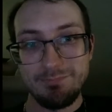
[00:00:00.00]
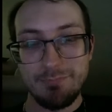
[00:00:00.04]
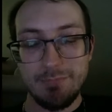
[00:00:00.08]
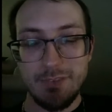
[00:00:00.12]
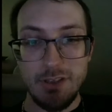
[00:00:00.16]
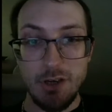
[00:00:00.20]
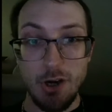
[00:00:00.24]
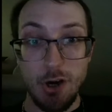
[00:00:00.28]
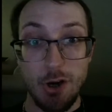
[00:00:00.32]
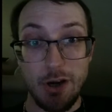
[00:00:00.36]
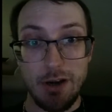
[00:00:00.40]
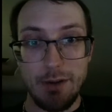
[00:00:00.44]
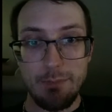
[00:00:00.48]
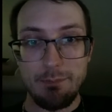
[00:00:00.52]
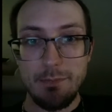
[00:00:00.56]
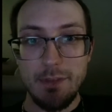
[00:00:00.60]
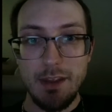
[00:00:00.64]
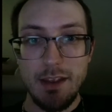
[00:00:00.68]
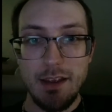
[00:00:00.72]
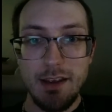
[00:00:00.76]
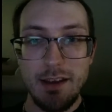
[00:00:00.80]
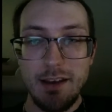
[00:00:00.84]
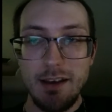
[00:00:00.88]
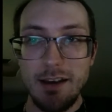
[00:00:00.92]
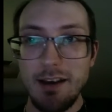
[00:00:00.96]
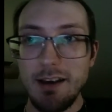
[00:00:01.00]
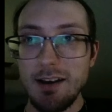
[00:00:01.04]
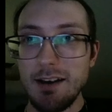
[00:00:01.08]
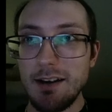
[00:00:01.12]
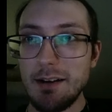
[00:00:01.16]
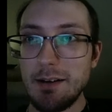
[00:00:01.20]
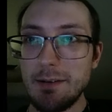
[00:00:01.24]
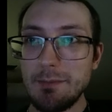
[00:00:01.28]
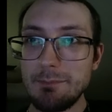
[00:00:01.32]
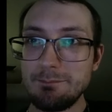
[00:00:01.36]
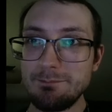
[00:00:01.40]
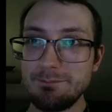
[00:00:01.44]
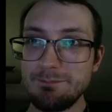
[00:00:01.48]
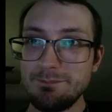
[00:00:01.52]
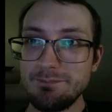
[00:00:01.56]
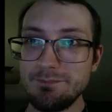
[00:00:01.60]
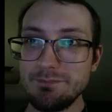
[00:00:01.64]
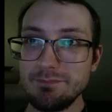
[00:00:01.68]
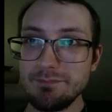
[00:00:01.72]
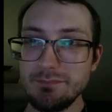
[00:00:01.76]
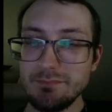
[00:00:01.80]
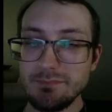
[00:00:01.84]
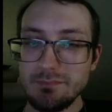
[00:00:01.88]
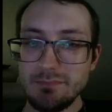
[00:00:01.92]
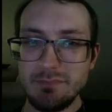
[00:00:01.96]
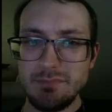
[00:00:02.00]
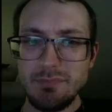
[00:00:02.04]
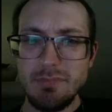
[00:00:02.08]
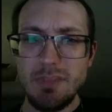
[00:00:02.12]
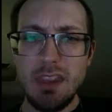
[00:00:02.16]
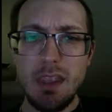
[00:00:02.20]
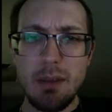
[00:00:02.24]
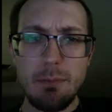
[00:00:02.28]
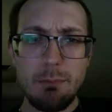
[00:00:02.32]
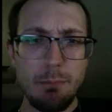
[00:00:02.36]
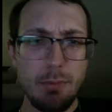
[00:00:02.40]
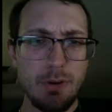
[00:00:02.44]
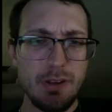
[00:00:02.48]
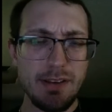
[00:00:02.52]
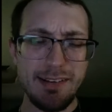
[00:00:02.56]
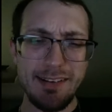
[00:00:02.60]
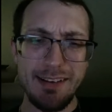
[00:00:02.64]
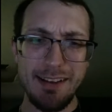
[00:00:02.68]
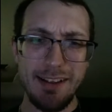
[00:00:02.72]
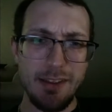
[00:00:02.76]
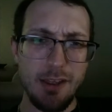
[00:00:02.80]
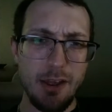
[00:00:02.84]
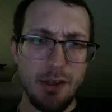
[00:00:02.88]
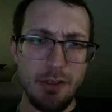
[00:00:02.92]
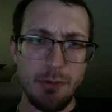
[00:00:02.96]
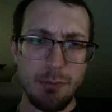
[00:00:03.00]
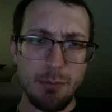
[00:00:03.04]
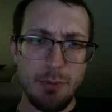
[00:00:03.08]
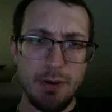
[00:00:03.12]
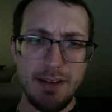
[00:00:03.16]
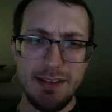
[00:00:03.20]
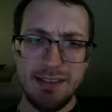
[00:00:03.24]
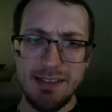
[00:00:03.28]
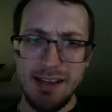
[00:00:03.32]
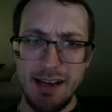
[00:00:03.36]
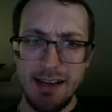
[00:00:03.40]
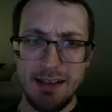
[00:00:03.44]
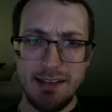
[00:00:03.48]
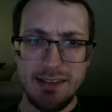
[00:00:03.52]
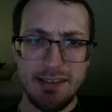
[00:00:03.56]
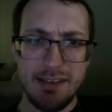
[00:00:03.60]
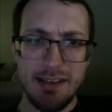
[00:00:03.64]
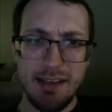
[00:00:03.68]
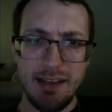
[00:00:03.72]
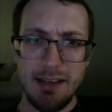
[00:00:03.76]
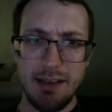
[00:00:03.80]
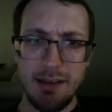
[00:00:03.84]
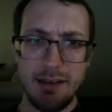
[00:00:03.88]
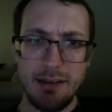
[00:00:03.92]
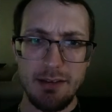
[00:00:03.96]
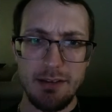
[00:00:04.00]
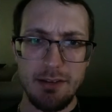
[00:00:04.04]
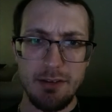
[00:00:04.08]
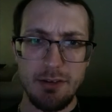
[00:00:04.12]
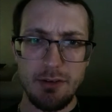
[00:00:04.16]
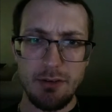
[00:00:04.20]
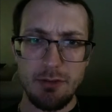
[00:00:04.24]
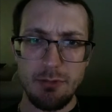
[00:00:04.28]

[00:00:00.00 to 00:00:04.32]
Sorry. Um, but otherwise, I'd say,